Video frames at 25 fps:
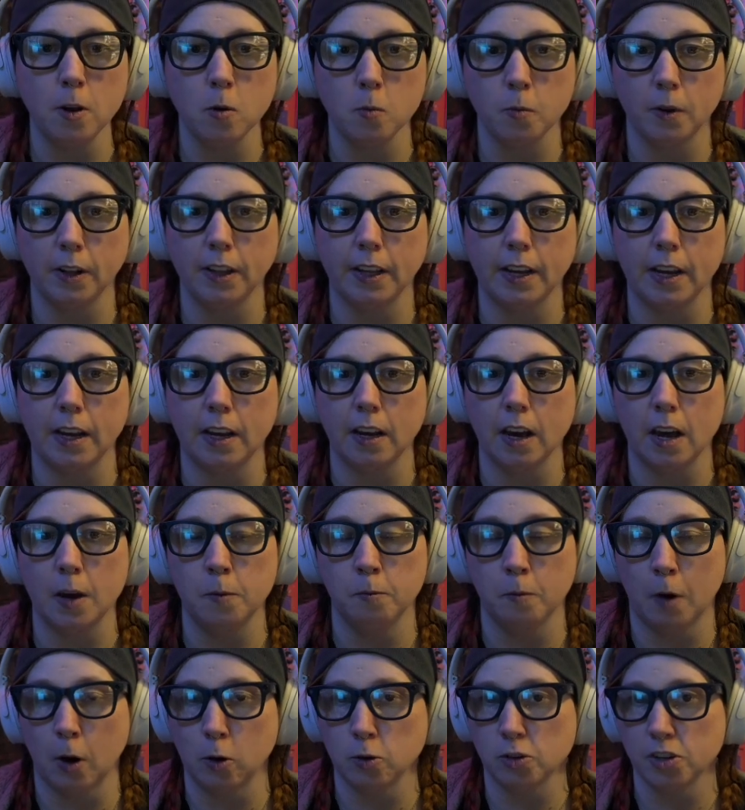are really
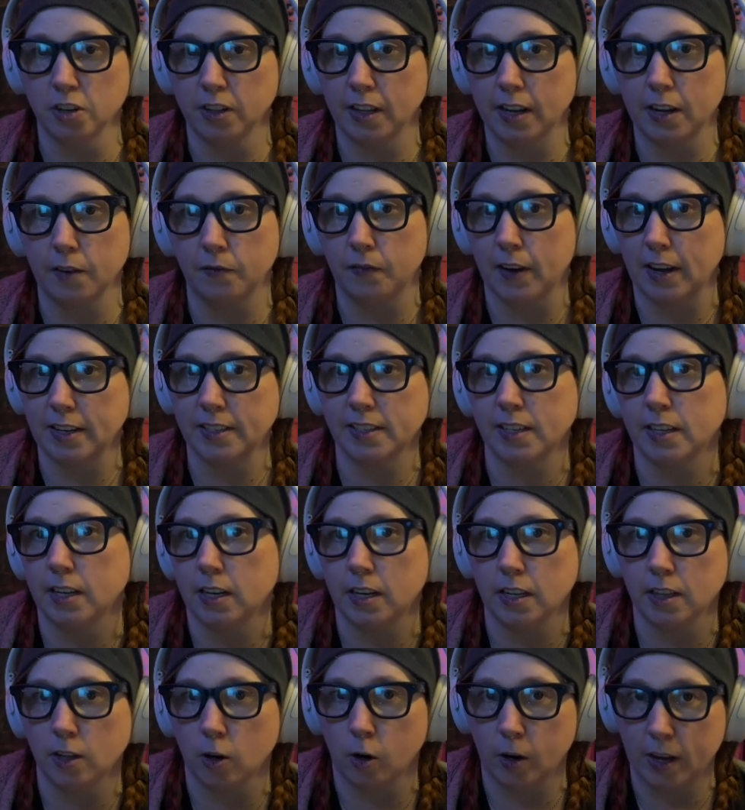emotionally invested
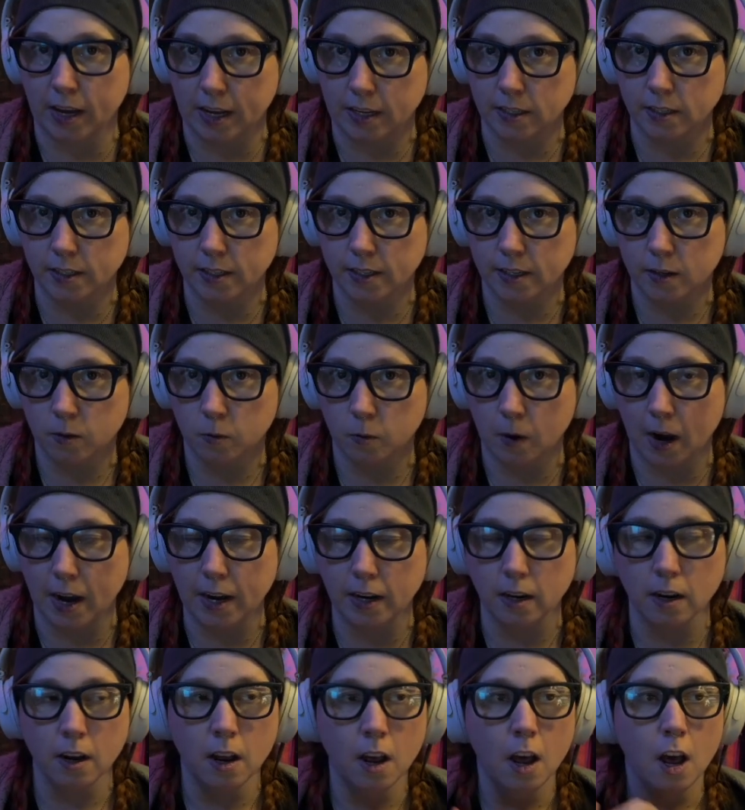in their kins, right?